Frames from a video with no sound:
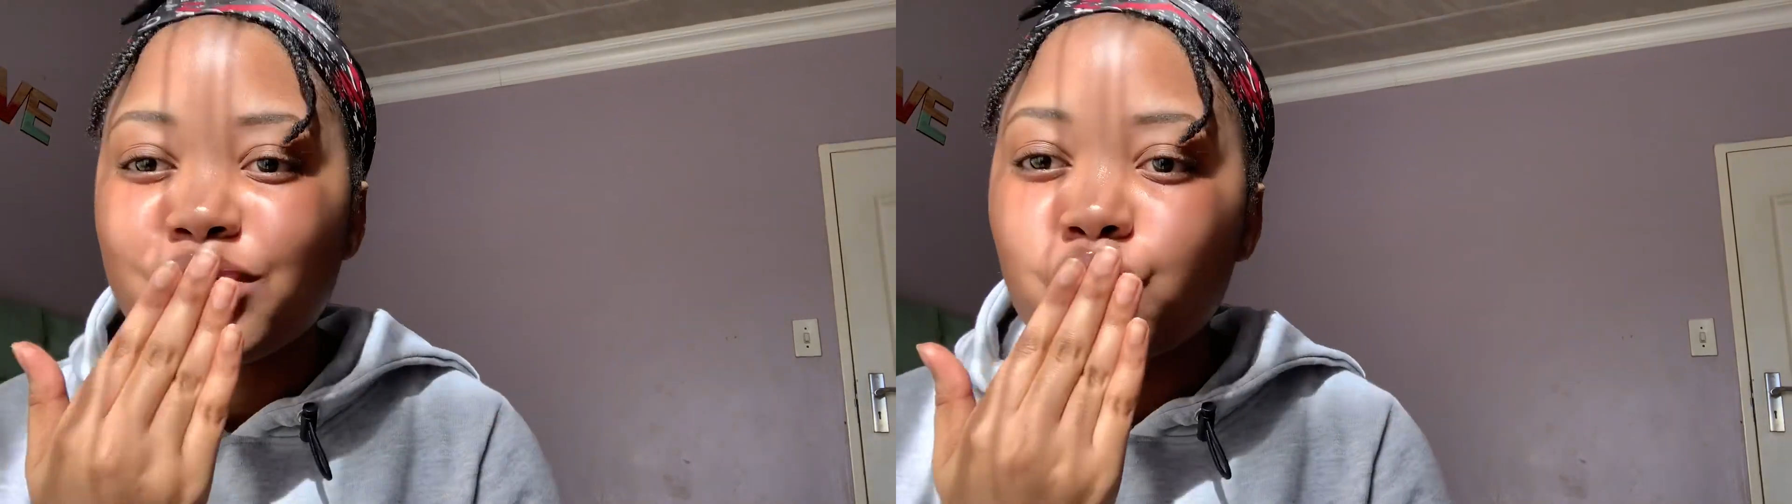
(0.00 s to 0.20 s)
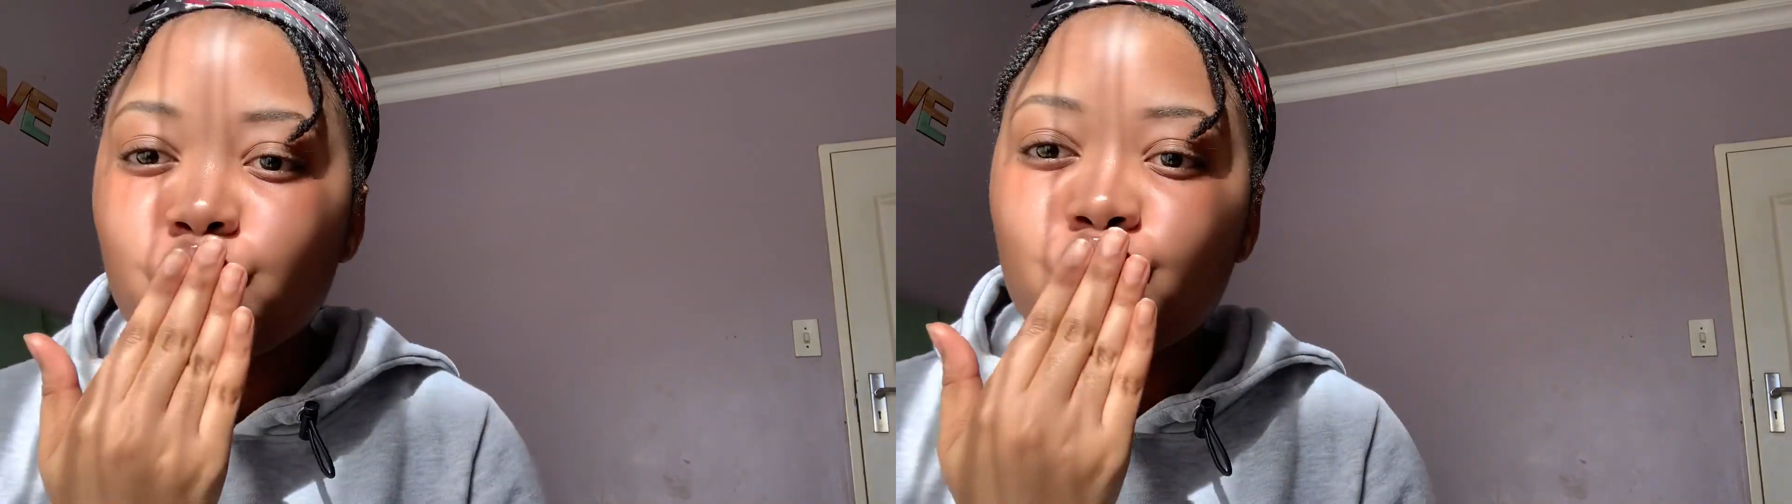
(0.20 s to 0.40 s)

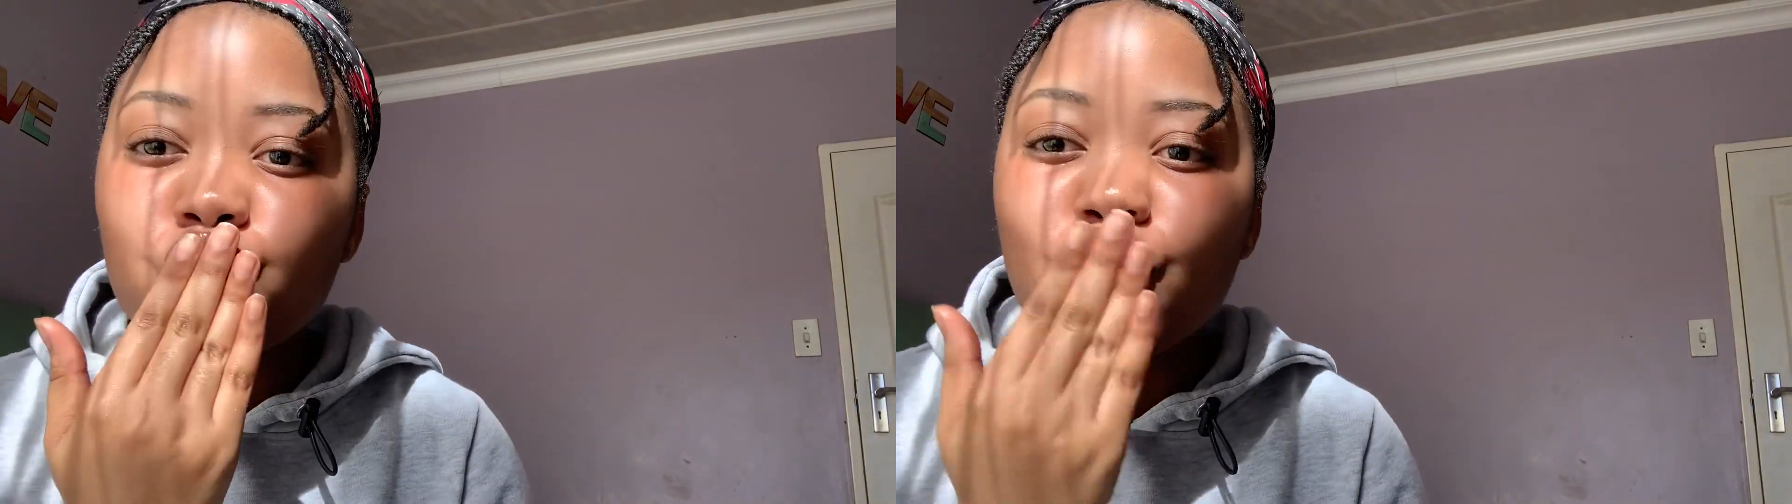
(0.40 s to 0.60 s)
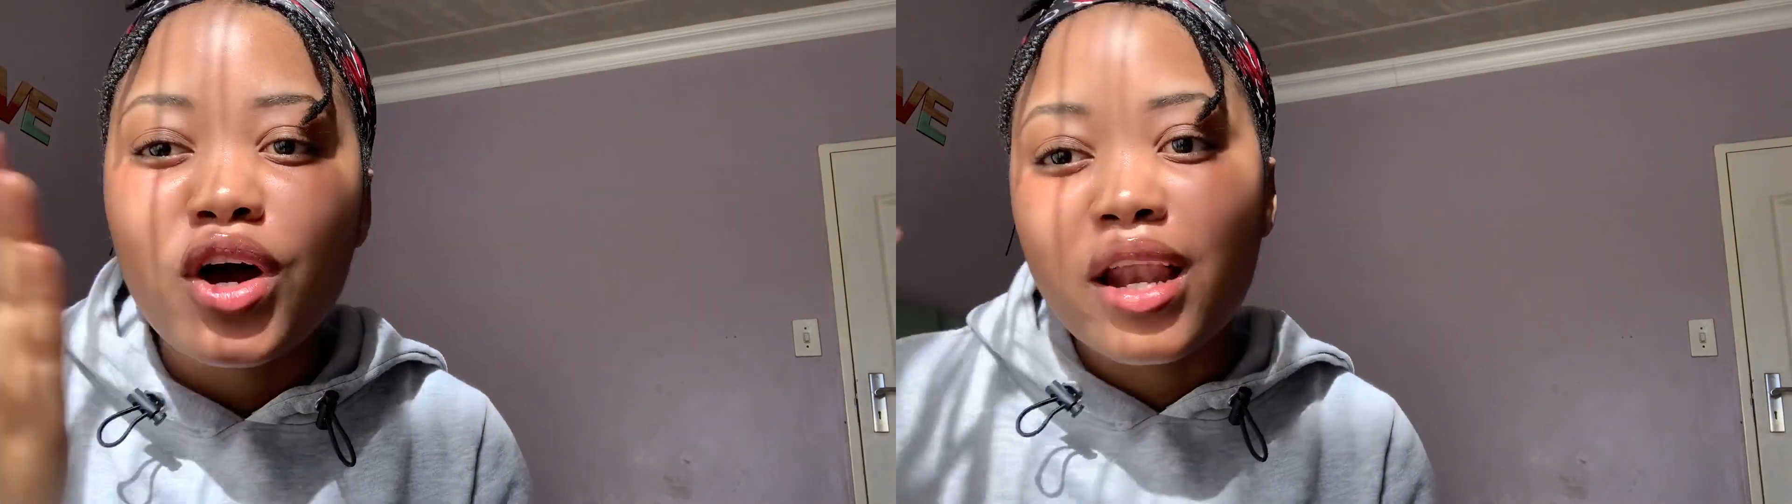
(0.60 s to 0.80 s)

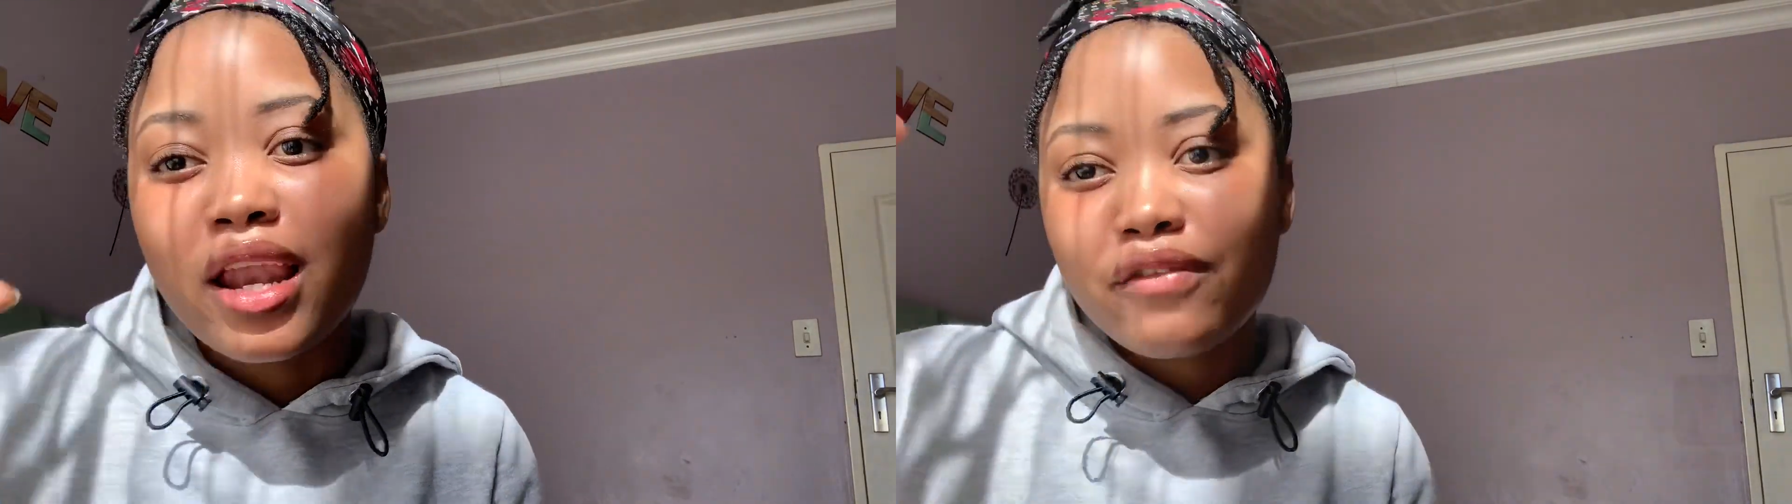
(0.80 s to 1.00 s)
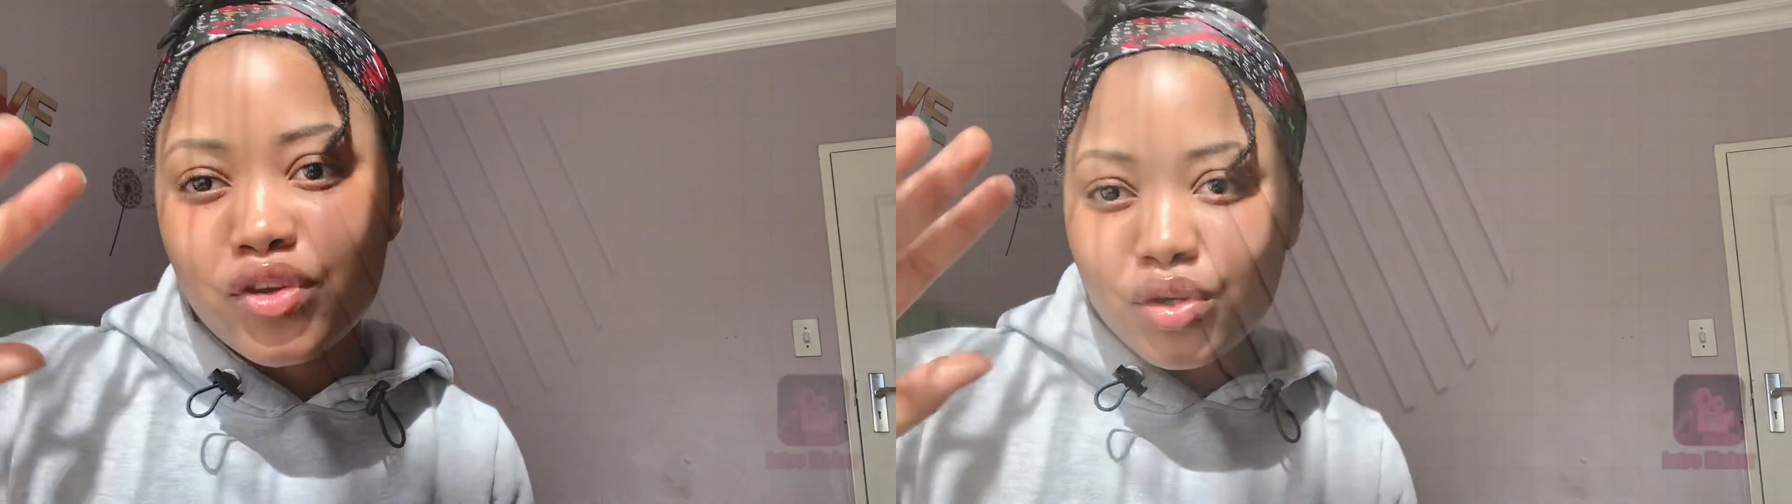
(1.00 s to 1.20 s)
I
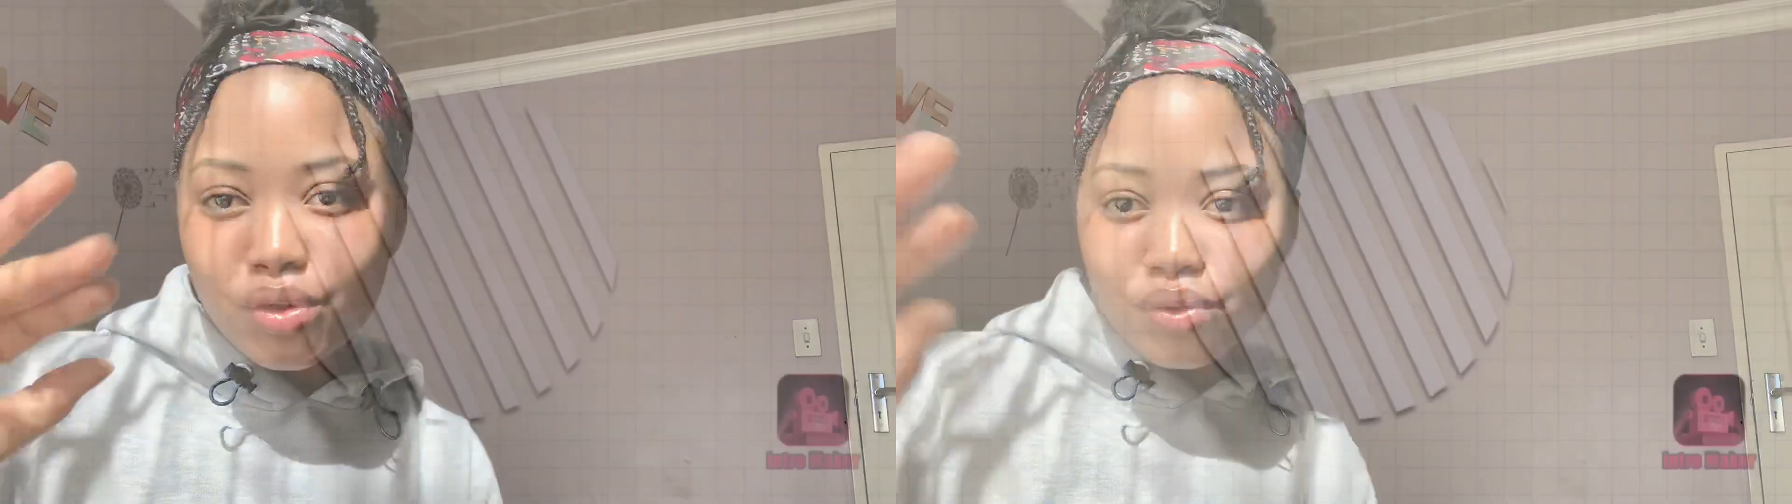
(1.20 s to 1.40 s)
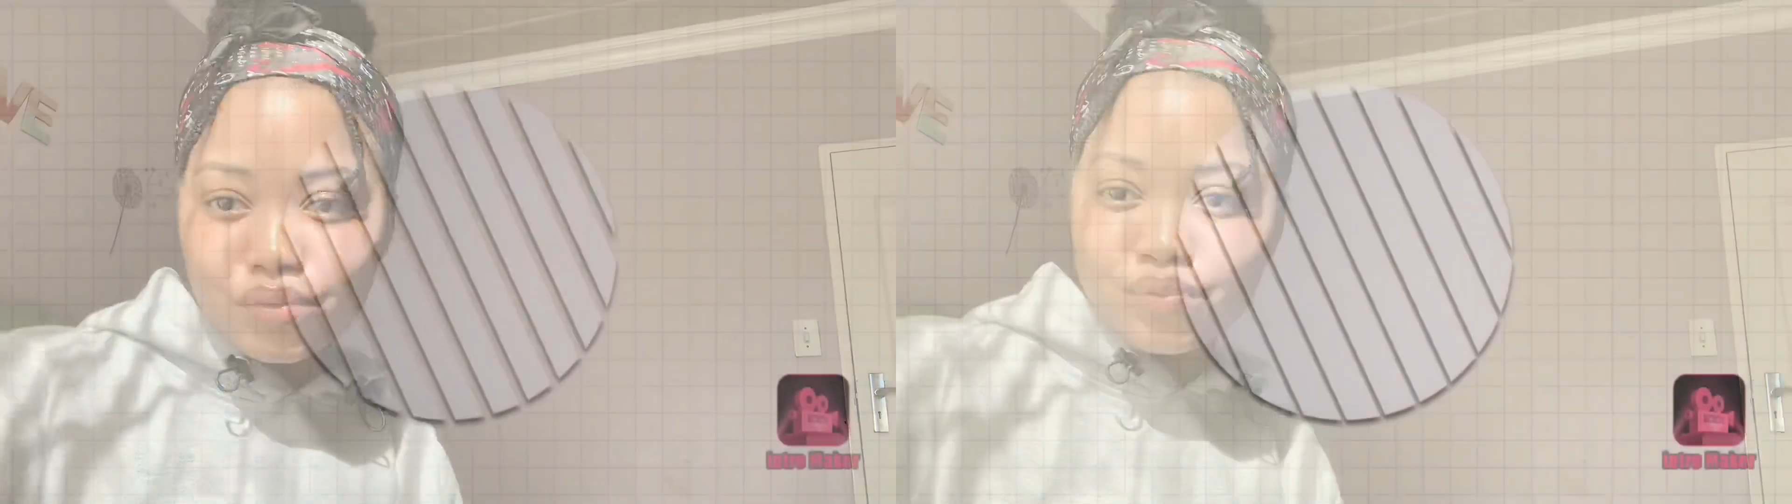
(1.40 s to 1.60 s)
love you.